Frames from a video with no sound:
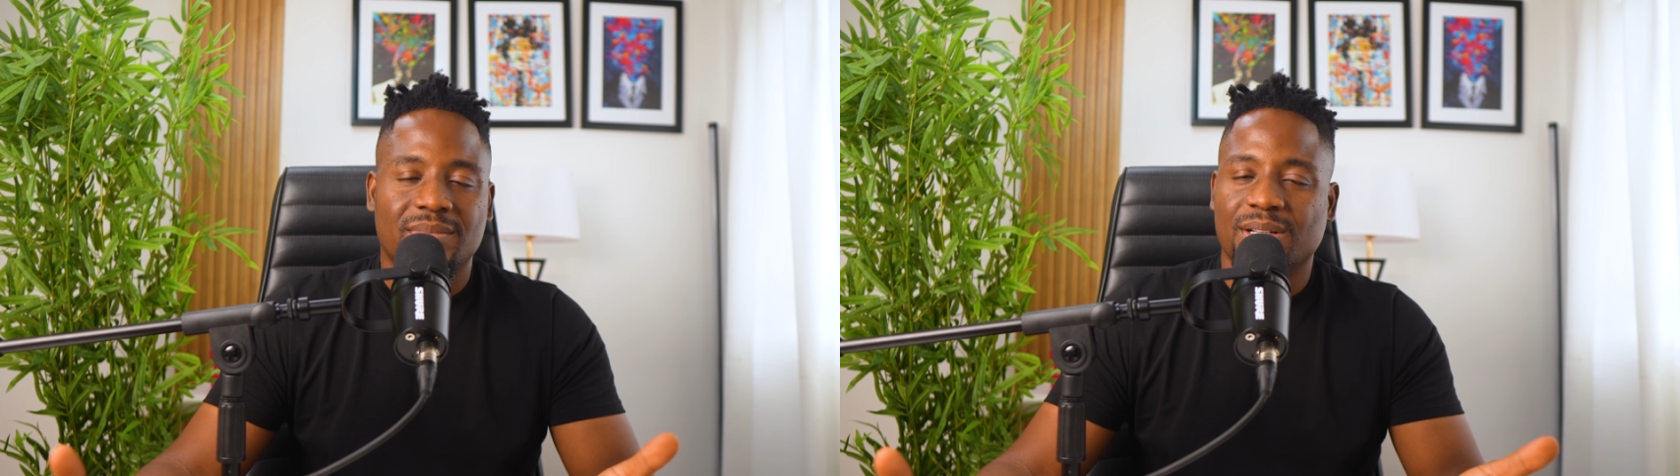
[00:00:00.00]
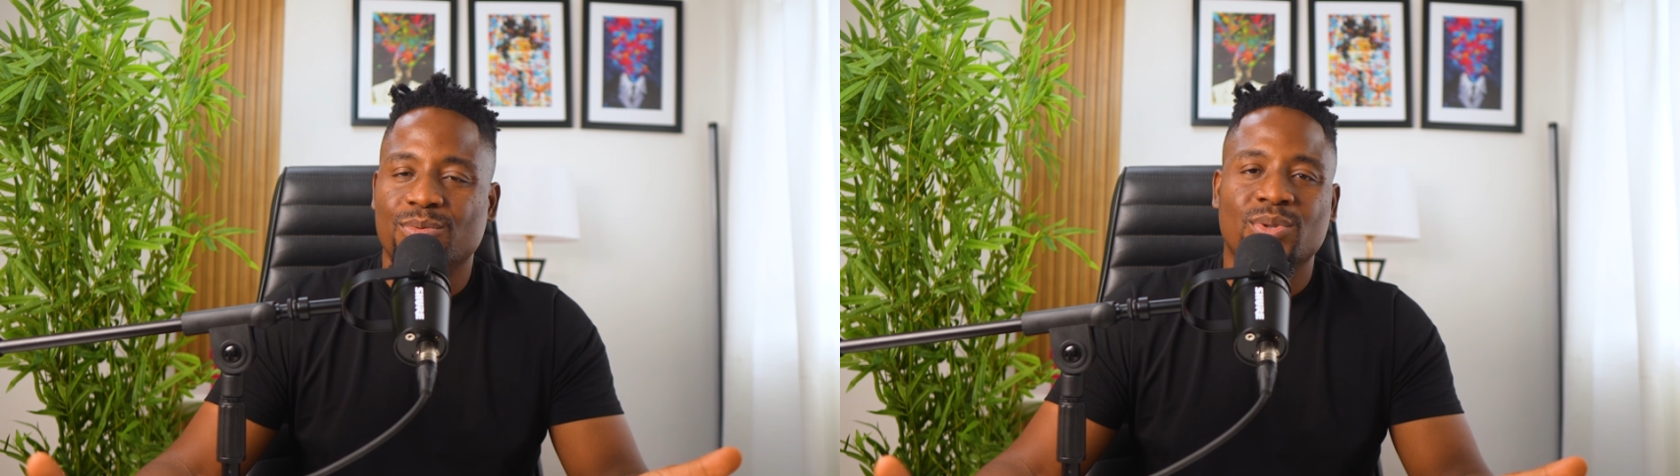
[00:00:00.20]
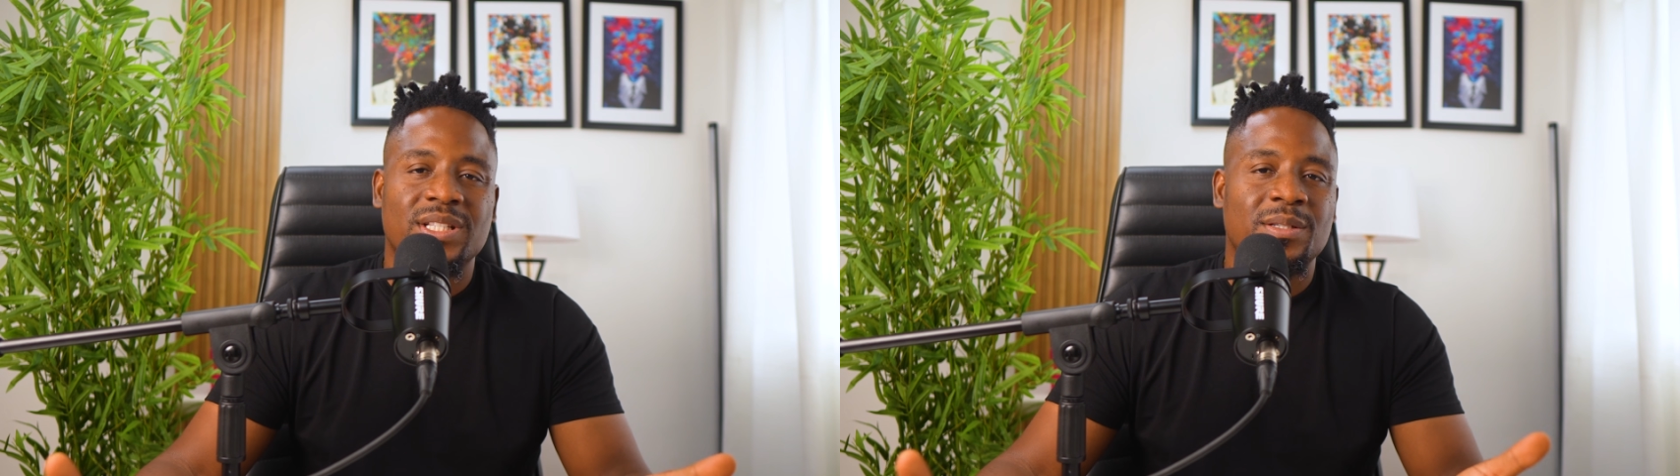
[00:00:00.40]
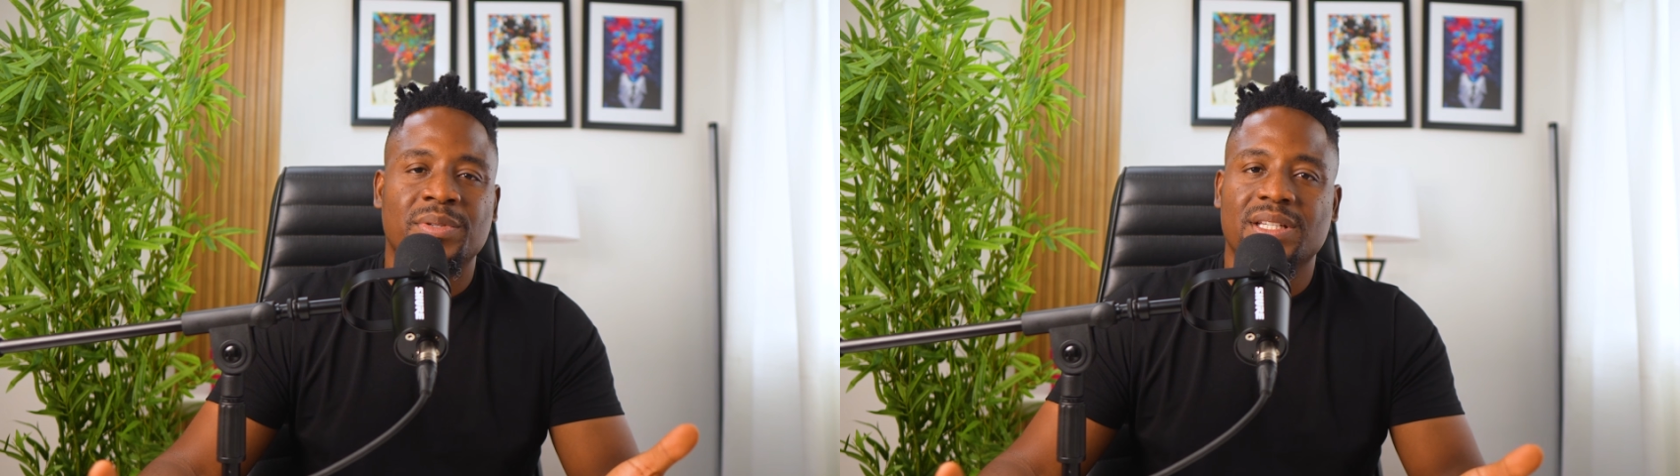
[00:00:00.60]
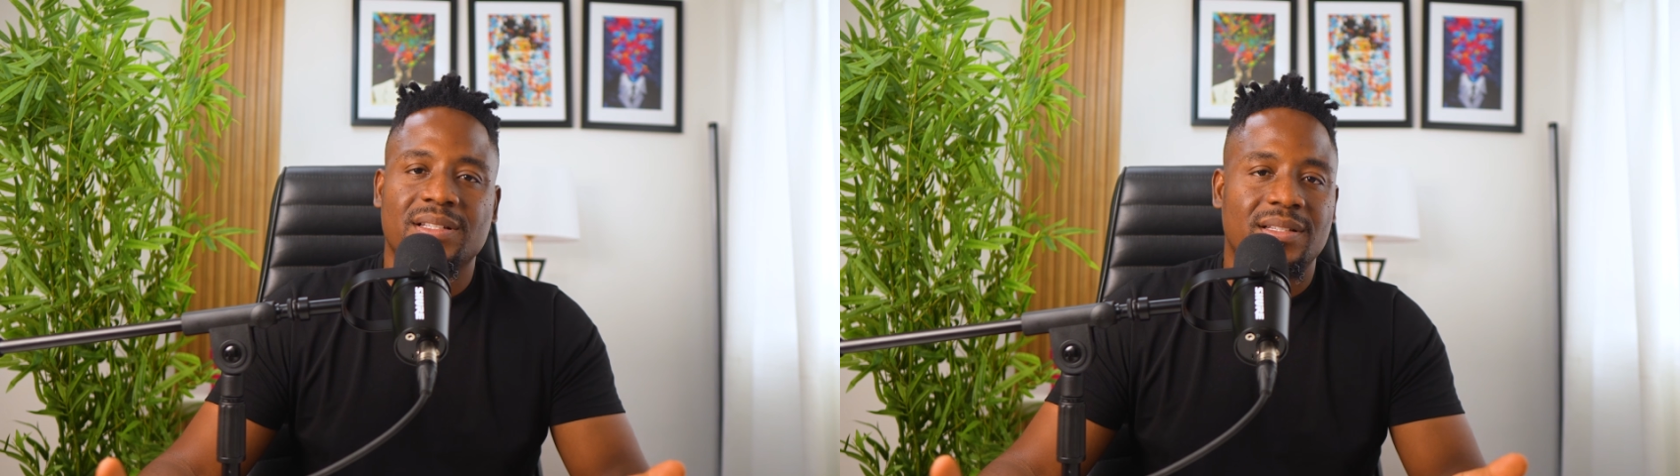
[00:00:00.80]

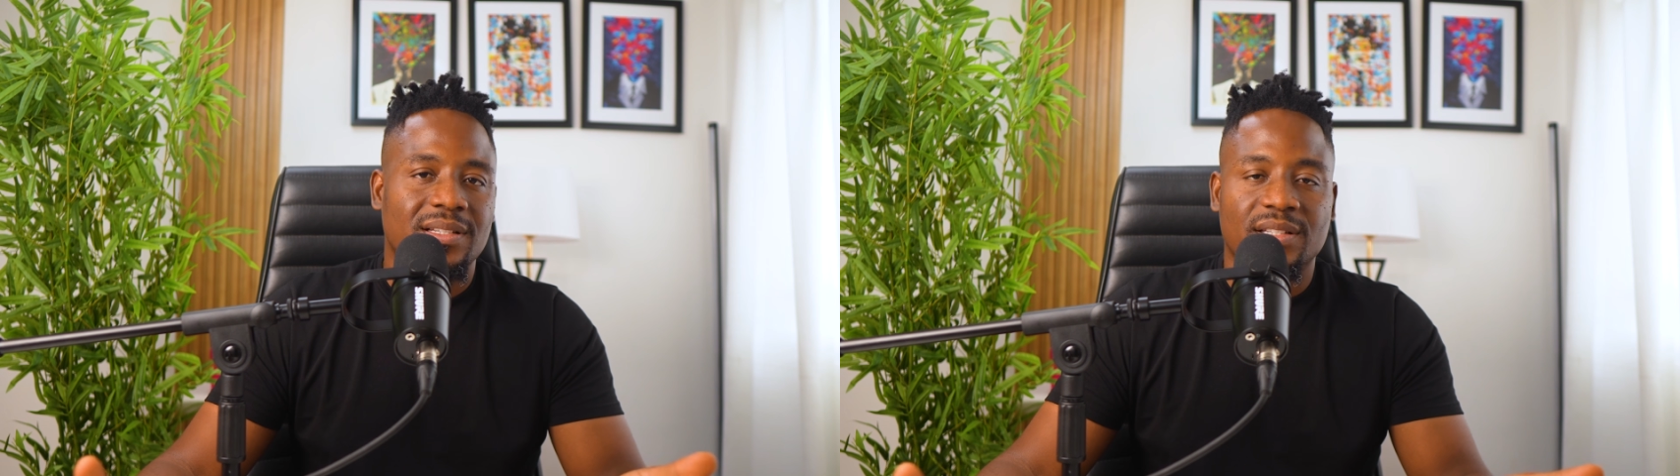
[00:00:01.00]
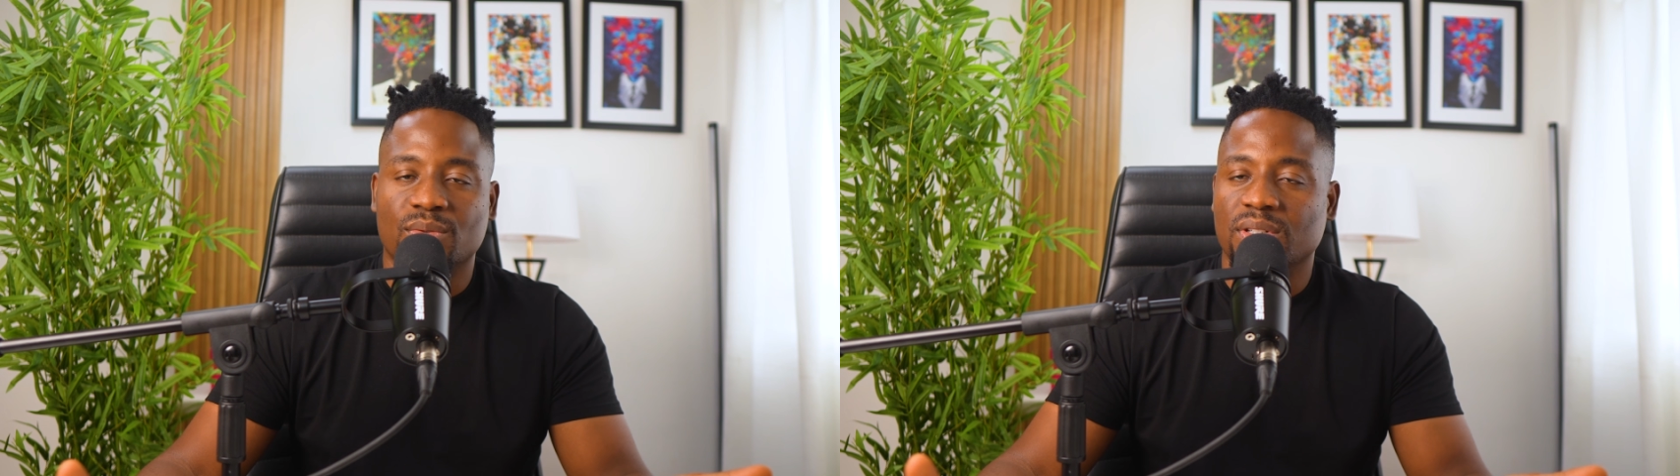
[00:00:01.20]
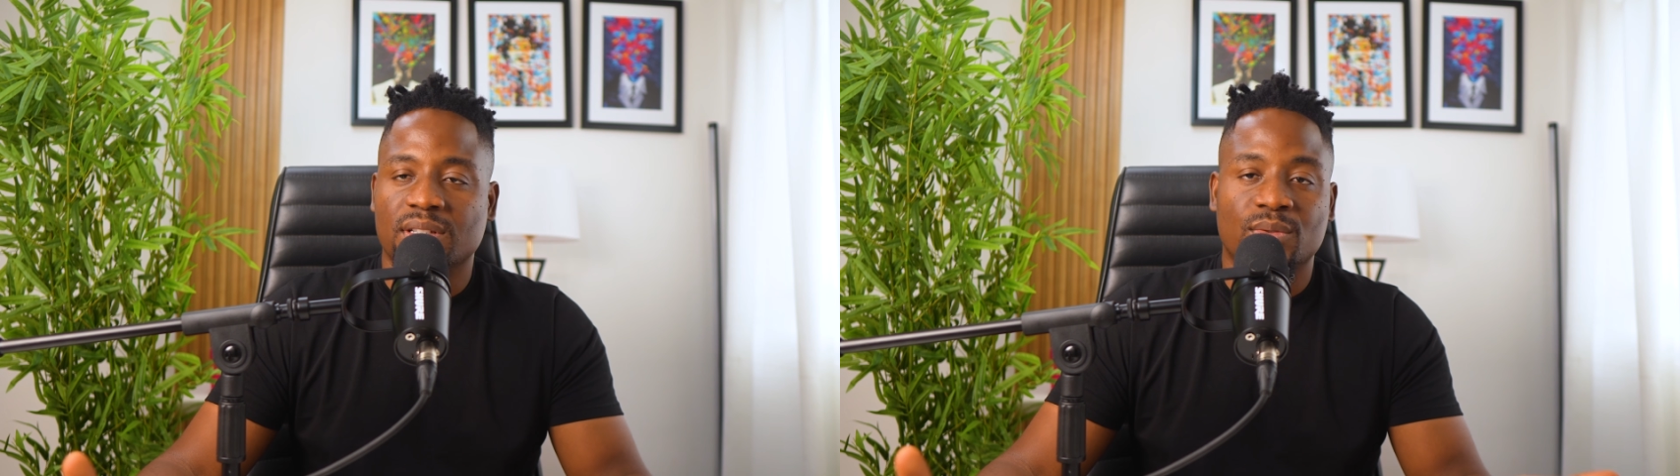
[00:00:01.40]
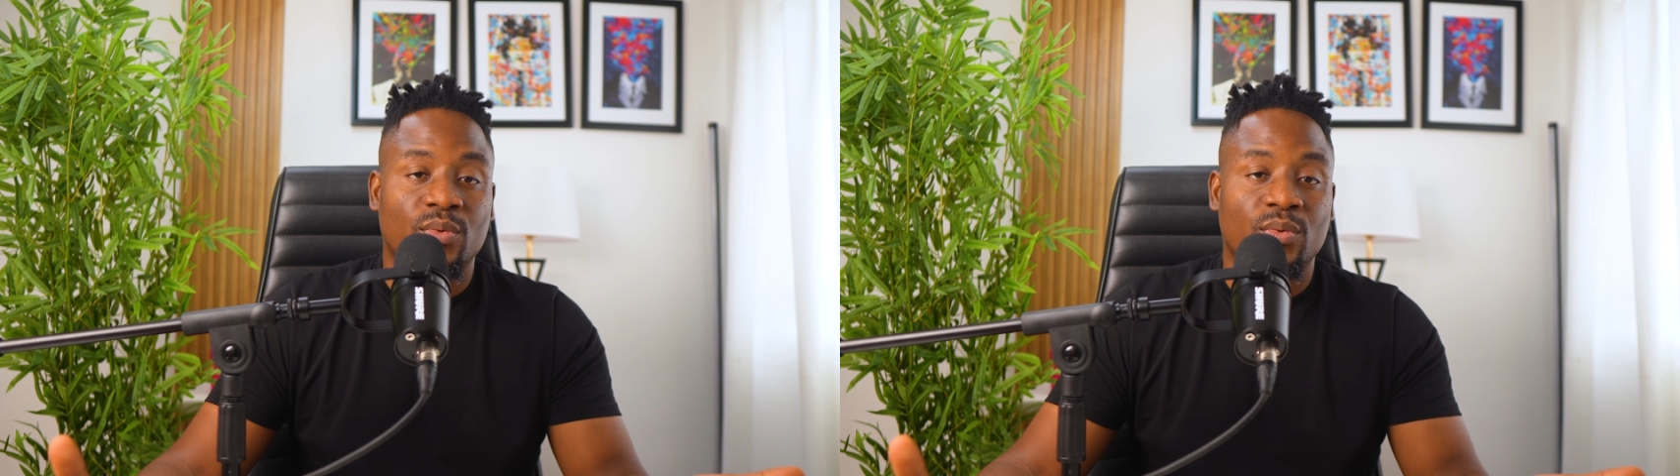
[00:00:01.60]
720p is